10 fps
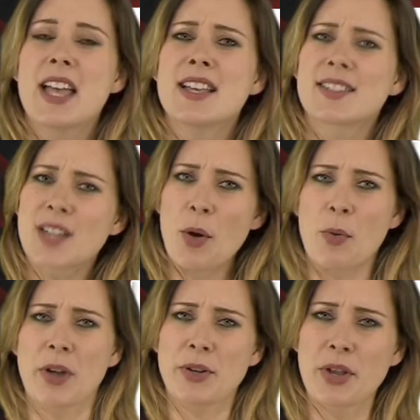So,
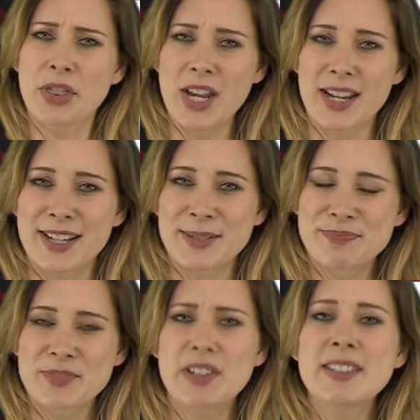what do you think?
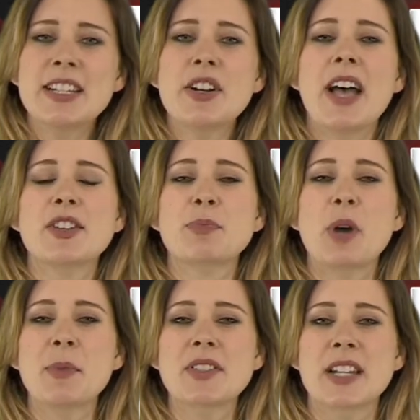Tarantino has
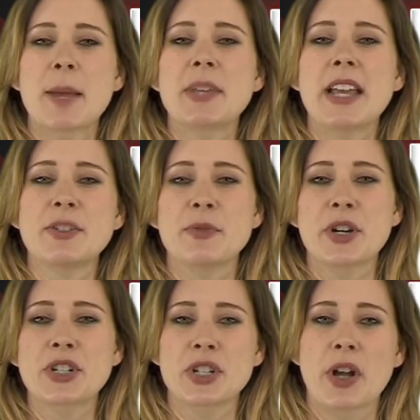promised an updated
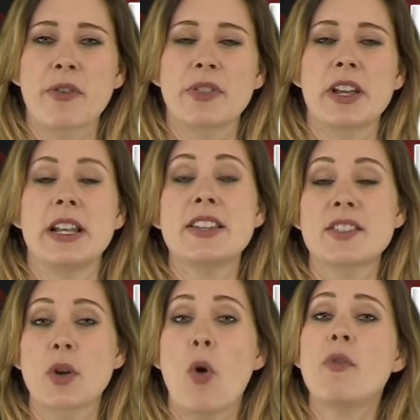version of the
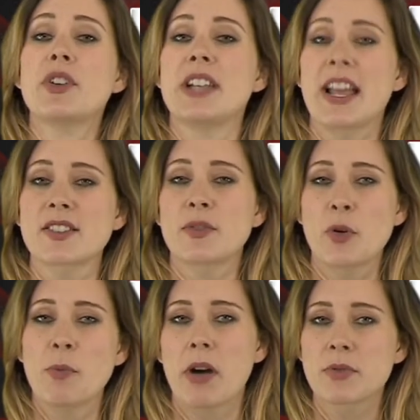list over the next
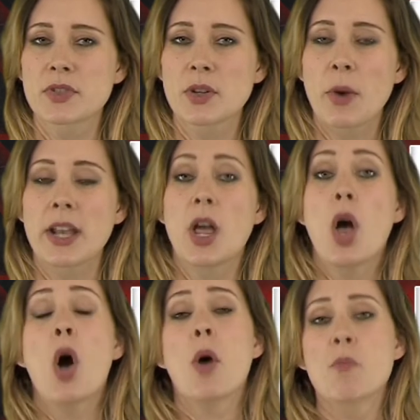few months when
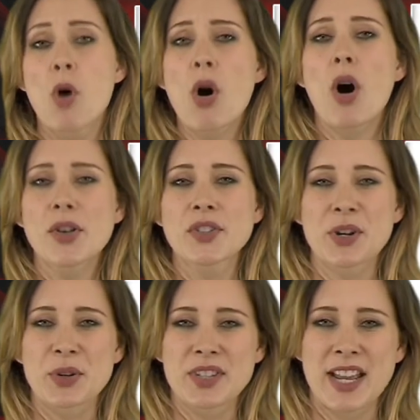more
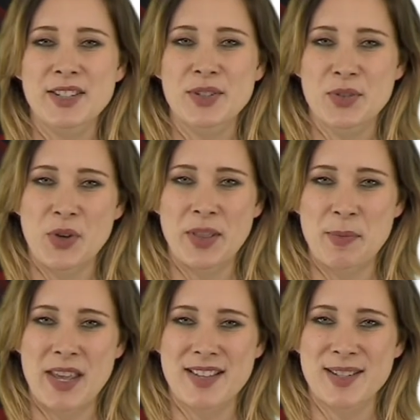Oscar contenders join the
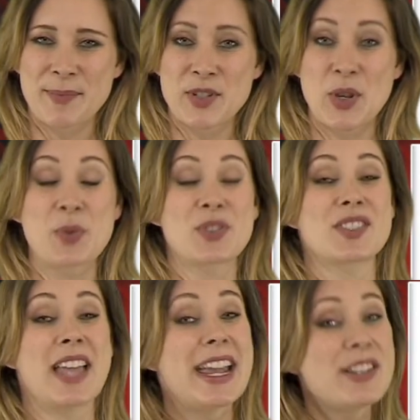mix, so
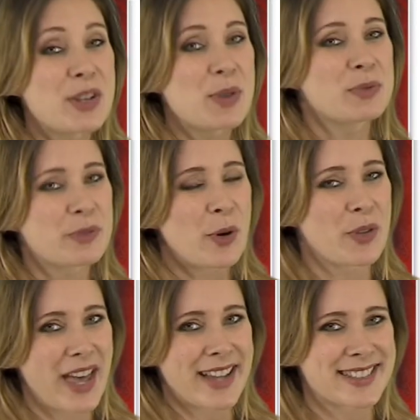stay tuned for
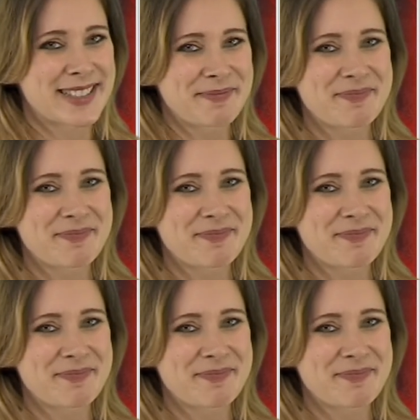that.